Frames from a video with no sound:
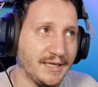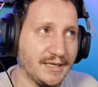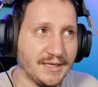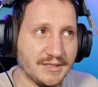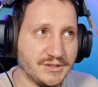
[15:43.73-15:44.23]

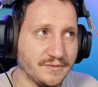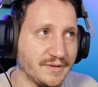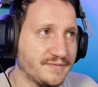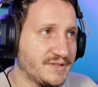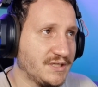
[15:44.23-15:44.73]
as you
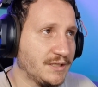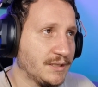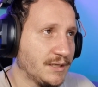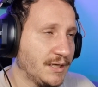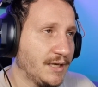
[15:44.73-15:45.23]
have
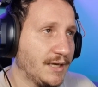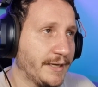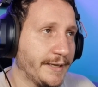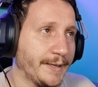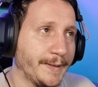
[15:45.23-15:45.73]
seen,
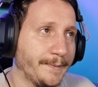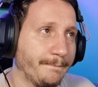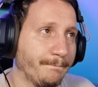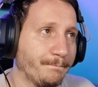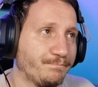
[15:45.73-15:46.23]

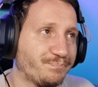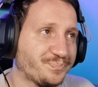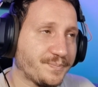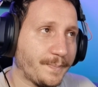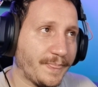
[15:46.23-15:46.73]

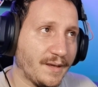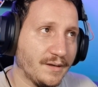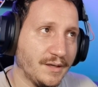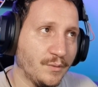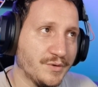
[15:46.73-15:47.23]

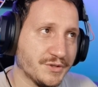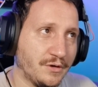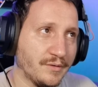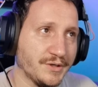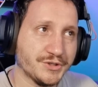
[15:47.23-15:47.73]
it was
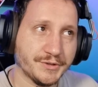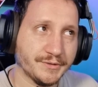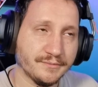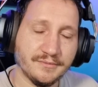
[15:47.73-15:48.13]
orange.